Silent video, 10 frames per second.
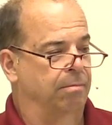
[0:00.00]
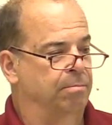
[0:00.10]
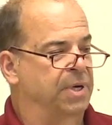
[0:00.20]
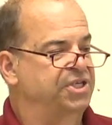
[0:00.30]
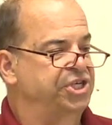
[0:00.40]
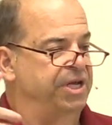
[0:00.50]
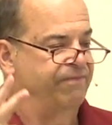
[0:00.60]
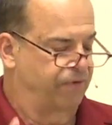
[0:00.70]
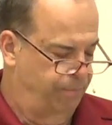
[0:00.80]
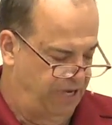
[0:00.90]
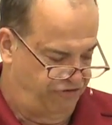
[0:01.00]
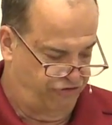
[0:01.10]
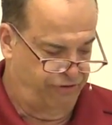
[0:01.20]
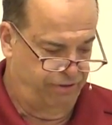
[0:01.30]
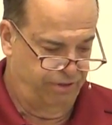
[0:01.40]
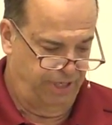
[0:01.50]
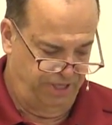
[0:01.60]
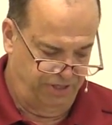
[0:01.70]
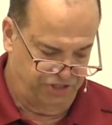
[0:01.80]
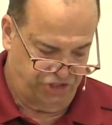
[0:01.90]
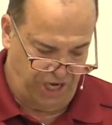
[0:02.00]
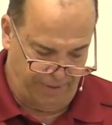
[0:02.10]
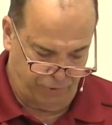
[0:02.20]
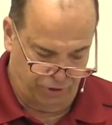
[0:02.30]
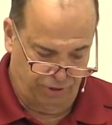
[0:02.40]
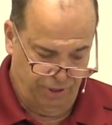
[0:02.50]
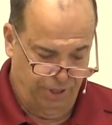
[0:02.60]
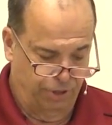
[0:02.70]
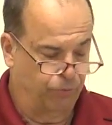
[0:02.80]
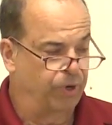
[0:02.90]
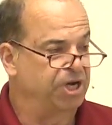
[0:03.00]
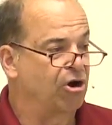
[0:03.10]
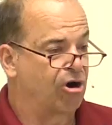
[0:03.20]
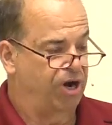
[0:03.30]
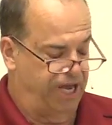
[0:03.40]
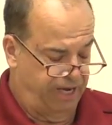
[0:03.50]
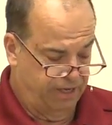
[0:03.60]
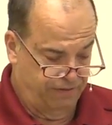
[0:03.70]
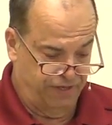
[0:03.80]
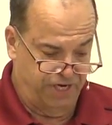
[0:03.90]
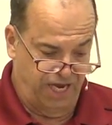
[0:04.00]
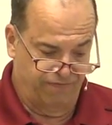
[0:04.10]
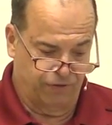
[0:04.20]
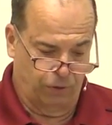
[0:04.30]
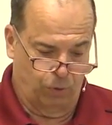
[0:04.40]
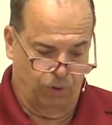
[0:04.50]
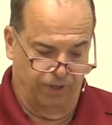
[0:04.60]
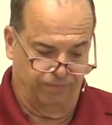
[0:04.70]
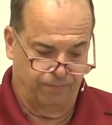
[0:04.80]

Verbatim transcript: much information in this chapter regarding the day of the Lord.